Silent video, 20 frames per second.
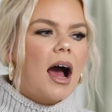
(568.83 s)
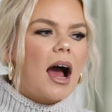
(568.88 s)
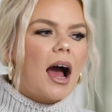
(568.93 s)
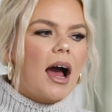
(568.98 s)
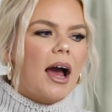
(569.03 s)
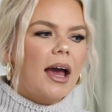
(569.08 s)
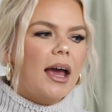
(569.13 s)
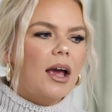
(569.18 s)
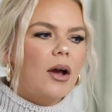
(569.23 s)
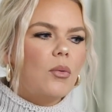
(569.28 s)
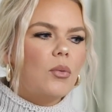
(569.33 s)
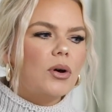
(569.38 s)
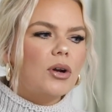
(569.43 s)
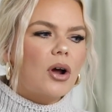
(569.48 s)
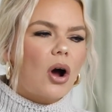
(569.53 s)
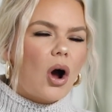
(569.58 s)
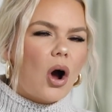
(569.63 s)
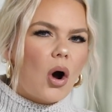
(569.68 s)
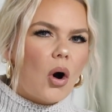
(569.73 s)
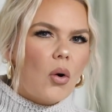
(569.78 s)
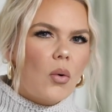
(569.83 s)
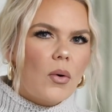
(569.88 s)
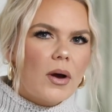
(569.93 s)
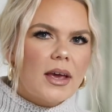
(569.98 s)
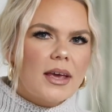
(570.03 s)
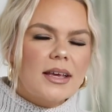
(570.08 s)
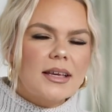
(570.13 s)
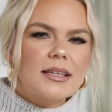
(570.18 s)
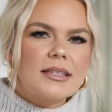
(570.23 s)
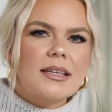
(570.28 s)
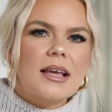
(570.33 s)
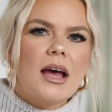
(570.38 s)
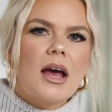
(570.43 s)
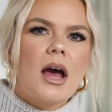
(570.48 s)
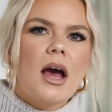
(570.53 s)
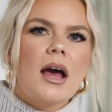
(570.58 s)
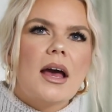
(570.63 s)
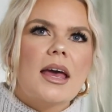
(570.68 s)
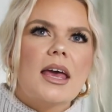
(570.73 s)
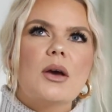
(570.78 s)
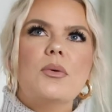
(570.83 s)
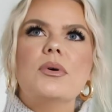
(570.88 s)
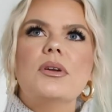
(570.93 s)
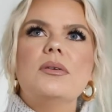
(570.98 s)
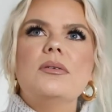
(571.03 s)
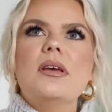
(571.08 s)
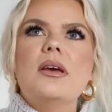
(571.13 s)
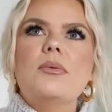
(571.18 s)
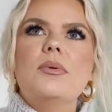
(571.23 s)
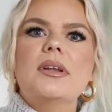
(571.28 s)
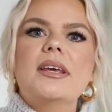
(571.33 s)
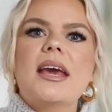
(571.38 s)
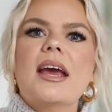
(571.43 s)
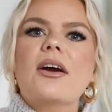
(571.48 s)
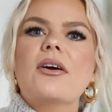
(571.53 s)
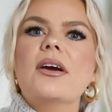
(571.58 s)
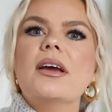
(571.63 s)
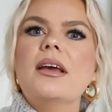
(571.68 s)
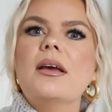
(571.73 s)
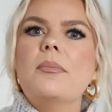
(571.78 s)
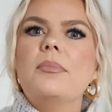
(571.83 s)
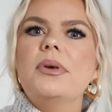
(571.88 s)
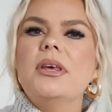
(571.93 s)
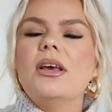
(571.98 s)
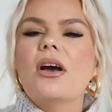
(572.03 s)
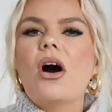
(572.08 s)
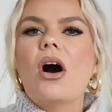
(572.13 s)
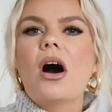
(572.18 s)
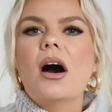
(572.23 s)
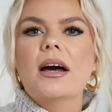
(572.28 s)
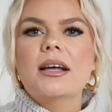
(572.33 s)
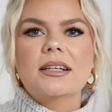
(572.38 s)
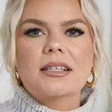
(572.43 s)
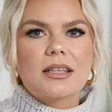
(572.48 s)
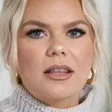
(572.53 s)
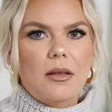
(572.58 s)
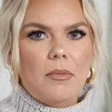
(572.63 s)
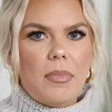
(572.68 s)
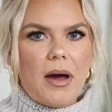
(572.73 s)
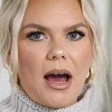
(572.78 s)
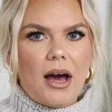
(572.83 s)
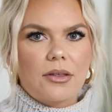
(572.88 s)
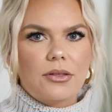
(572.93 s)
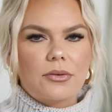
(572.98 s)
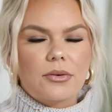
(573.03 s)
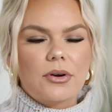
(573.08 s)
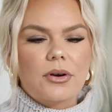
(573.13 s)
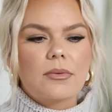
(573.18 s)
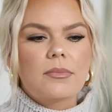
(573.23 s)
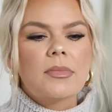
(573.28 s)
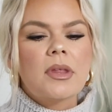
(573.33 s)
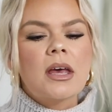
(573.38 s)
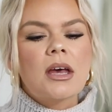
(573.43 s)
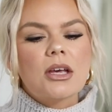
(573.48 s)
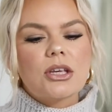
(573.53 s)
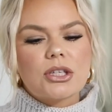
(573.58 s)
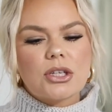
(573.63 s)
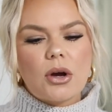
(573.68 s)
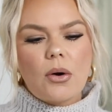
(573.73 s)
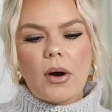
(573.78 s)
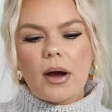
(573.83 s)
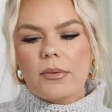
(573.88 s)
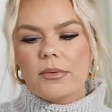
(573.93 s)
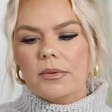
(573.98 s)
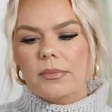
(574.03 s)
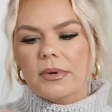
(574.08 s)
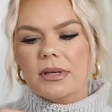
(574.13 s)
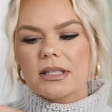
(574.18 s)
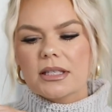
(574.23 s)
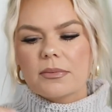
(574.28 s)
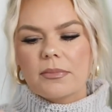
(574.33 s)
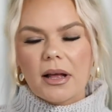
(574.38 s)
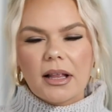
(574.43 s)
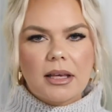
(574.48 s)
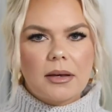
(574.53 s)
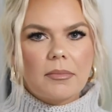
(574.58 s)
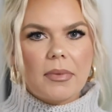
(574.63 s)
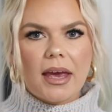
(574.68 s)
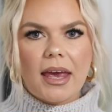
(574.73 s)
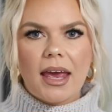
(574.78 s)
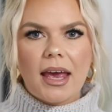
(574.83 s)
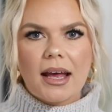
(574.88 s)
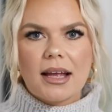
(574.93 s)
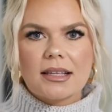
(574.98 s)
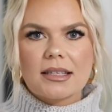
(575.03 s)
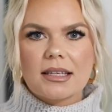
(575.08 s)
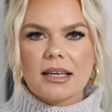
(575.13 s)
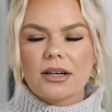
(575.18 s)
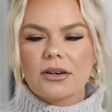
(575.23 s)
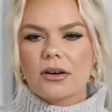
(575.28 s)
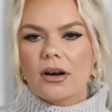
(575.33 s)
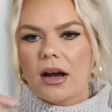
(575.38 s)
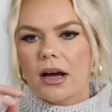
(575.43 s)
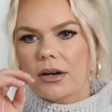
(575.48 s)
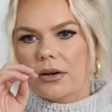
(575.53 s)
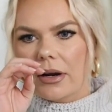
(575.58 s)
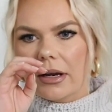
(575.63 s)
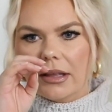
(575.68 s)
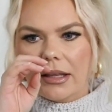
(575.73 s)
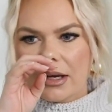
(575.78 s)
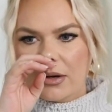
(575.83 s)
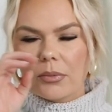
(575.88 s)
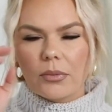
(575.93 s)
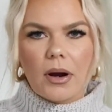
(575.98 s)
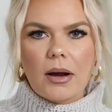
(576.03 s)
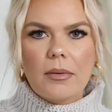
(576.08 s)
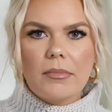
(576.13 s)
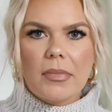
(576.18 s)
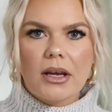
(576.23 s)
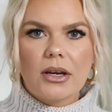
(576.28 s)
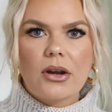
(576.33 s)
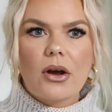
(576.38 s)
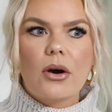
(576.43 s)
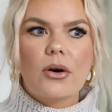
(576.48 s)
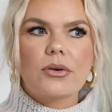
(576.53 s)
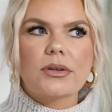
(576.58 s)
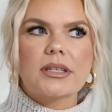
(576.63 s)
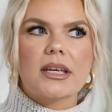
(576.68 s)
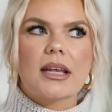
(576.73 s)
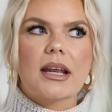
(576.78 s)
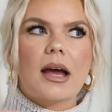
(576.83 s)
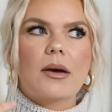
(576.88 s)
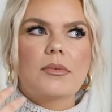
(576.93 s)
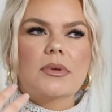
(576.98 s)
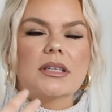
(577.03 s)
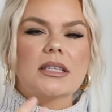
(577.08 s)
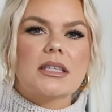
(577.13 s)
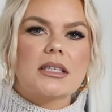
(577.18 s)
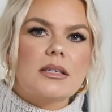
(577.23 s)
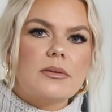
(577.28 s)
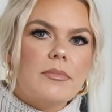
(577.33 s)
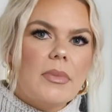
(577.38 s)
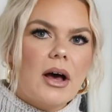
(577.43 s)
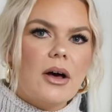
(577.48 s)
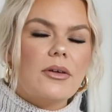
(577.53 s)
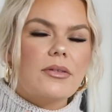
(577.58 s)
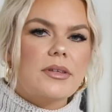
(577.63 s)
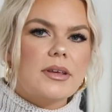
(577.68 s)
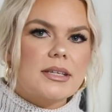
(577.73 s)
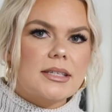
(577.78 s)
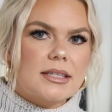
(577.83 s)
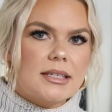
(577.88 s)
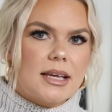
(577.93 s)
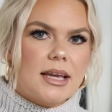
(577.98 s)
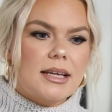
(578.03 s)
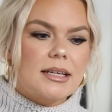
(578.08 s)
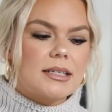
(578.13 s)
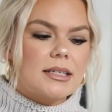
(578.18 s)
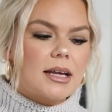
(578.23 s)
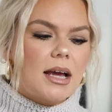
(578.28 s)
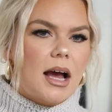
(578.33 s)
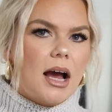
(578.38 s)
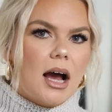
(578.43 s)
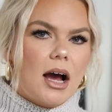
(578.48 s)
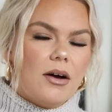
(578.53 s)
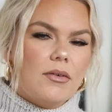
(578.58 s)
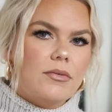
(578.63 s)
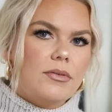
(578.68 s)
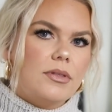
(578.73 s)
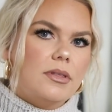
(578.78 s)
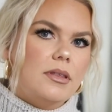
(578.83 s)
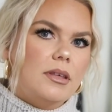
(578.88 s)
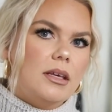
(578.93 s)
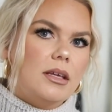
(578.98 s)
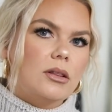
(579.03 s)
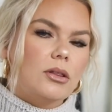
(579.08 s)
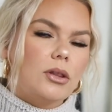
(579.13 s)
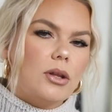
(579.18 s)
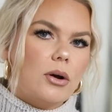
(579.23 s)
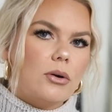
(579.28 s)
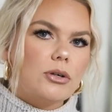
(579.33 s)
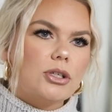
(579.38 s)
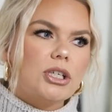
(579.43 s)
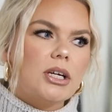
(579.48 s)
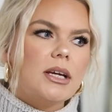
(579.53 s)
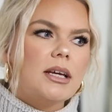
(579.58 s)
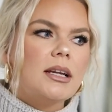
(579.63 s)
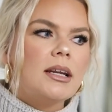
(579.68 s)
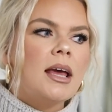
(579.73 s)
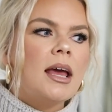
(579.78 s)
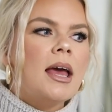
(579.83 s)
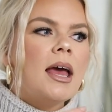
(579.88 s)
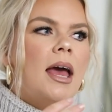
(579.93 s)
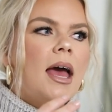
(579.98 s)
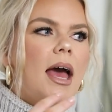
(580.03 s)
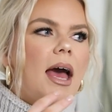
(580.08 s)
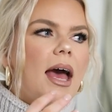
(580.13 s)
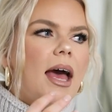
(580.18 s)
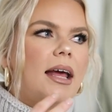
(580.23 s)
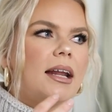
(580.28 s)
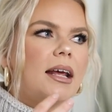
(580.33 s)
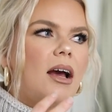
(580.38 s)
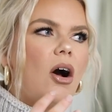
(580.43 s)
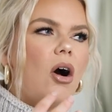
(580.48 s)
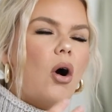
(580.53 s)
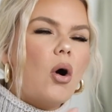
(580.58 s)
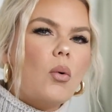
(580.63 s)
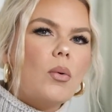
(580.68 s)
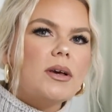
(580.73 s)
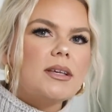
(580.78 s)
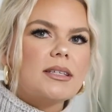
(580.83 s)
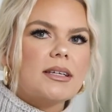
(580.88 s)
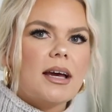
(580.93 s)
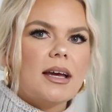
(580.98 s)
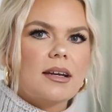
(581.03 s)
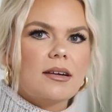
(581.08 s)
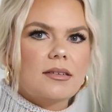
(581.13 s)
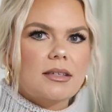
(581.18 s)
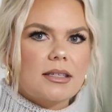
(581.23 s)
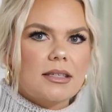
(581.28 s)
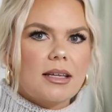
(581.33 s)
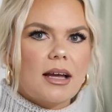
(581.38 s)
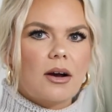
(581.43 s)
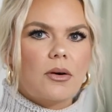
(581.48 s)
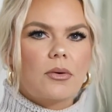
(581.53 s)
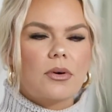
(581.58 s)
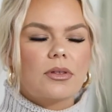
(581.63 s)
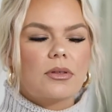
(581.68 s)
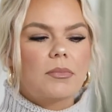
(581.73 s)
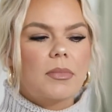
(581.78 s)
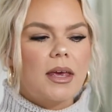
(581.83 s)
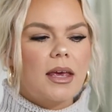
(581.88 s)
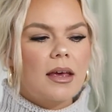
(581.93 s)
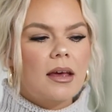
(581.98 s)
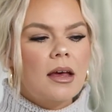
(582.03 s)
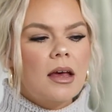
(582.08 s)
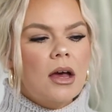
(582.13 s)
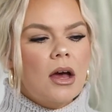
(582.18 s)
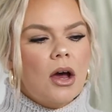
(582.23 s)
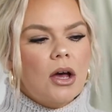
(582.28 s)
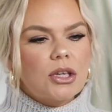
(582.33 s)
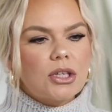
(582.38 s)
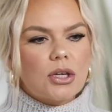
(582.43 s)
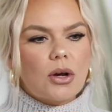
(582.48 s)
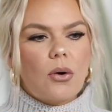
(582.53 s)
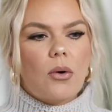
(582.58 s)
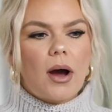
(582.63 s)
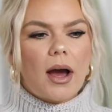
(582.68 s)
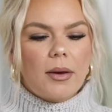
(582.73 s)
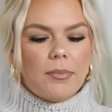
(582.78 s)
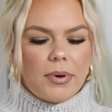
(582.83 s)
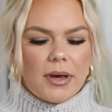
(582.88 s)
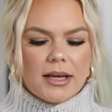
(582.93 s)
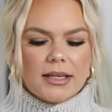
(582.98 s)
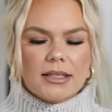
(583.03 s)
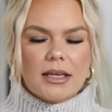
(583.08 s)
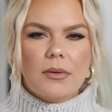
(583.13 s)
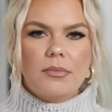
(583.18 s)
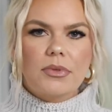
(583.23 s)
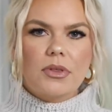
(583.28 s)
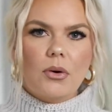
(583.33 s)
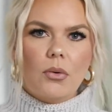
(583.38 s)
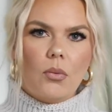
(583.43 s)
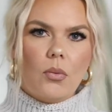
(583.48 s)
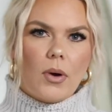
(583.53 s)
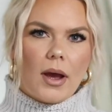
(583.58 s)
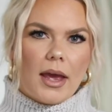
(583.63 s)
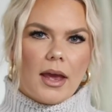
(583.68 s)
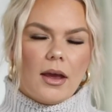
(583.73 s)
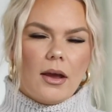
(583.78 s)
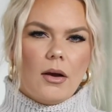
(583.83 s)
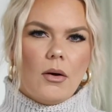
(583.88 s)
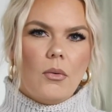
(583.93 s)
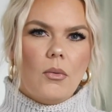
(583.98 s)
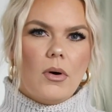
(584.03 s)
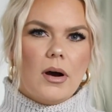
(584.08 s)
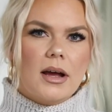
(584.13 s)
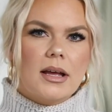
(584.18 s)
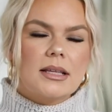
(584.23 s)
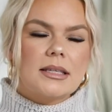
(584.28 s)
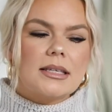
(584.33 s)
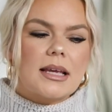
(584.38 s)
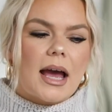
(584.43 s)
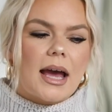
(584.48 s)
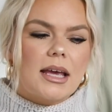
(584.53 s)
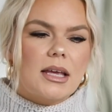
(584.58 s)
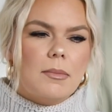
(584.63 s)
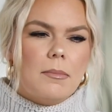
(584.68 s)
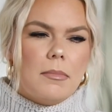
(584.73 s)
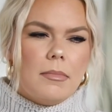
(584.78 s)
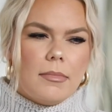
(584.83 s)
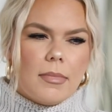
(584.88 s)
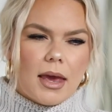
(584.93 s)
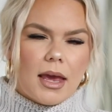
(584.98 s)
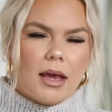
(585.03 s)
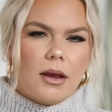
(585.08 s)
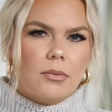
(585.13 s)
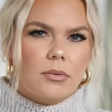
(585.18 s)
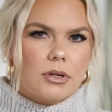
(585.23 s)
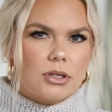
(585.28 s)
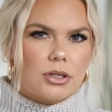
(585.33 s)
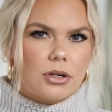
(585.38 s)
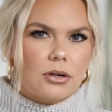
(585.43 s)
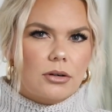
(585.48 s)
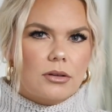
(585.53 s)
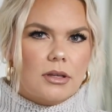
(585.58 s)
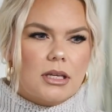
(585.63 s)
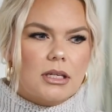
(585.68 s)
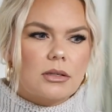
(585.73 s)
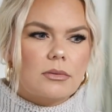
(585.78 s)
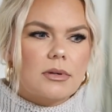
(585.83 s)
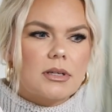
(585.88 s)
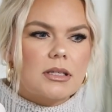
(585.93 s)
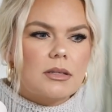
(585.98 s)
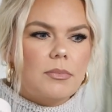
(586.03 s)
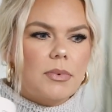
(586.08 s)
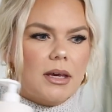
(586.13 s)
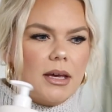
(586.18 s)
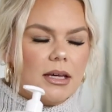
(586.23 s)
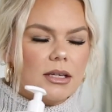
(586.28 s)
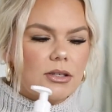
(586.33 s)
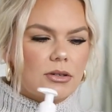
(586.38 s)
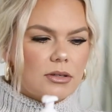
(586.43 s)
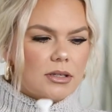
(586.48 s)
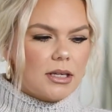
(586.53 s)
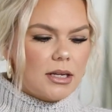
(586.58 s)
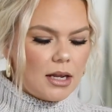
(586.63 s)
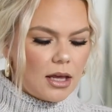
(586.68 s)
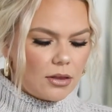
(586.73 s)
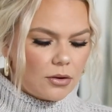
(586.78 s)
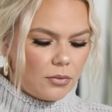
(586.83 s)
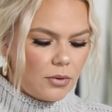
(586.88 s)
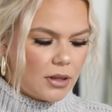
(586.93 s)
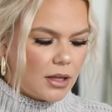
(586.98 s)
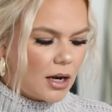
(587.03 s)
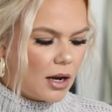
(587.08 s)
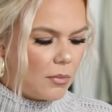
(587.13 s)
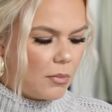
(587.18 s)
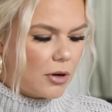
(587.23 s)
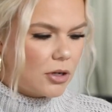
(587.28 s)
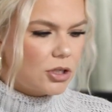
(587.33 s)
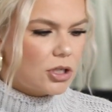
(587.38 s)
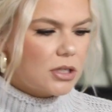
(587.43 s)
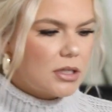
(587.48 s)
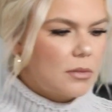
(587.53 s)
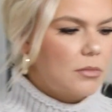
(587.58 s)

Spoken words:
I would always, it would carry beyond the bathroom. So I would be smelling my hands later on, or I'd like rub my nose and I would smell the scent of the lotion, and it always kind of stuck with me. So I picked up the Way ones. I may return these ones because there's another one that I purchased.